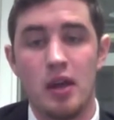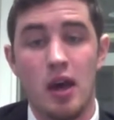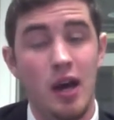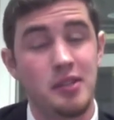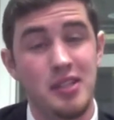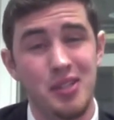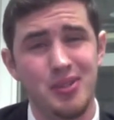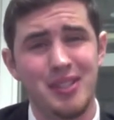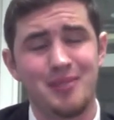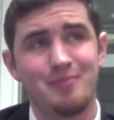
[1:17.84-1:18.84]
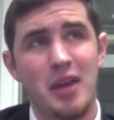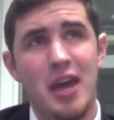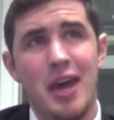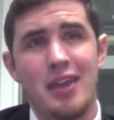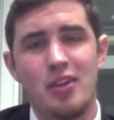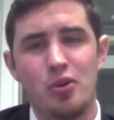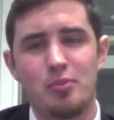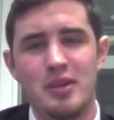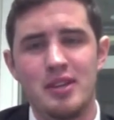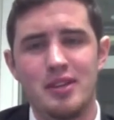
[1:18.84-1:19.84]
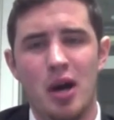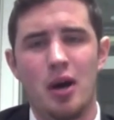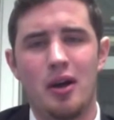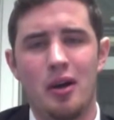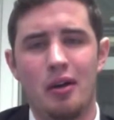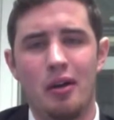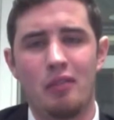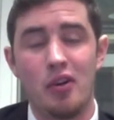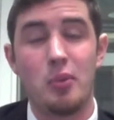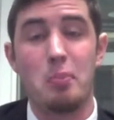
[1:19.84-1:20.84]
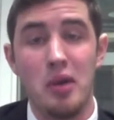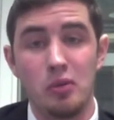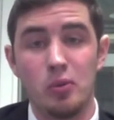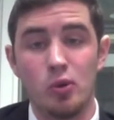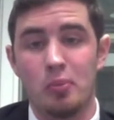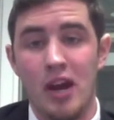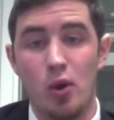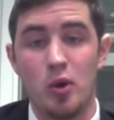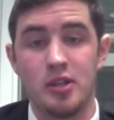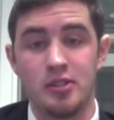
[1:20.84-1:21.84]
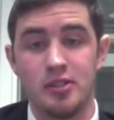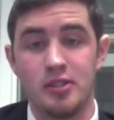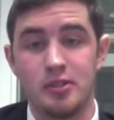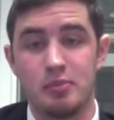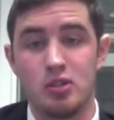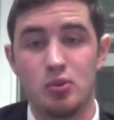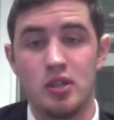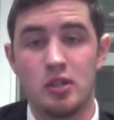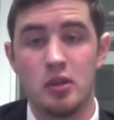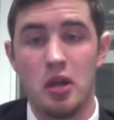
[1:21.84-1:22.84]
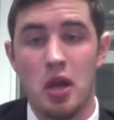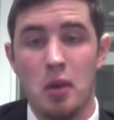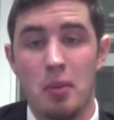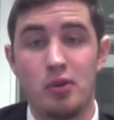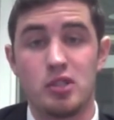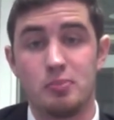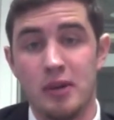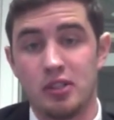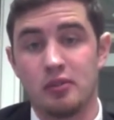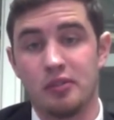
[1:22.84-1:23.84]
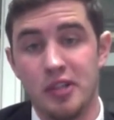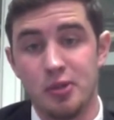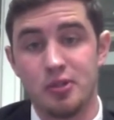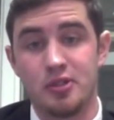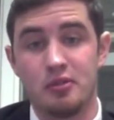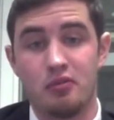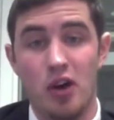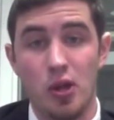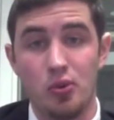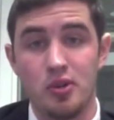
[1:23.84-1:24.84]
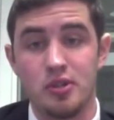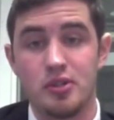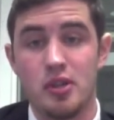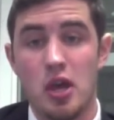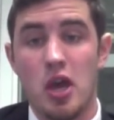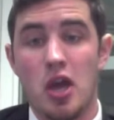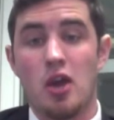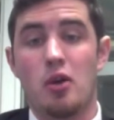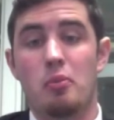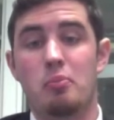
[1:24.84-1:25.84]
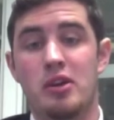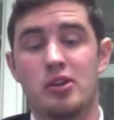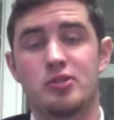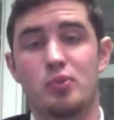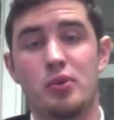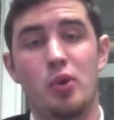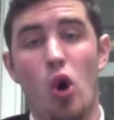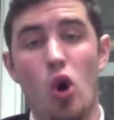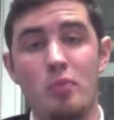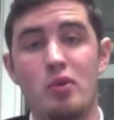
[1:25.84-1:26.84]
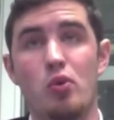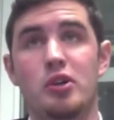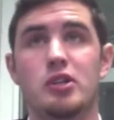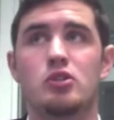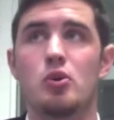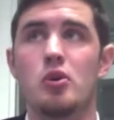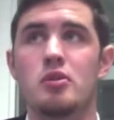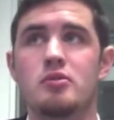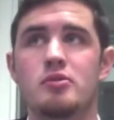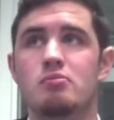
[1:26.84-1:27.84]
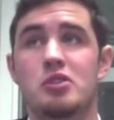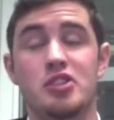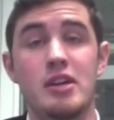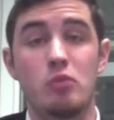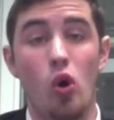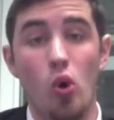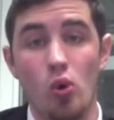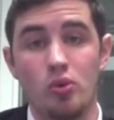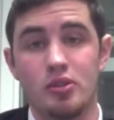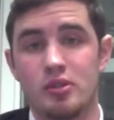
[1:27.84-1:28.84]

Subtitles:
Ideally, there would be a very minimal power distance between my respective leaders and followers, because we would all be working towards the same goals,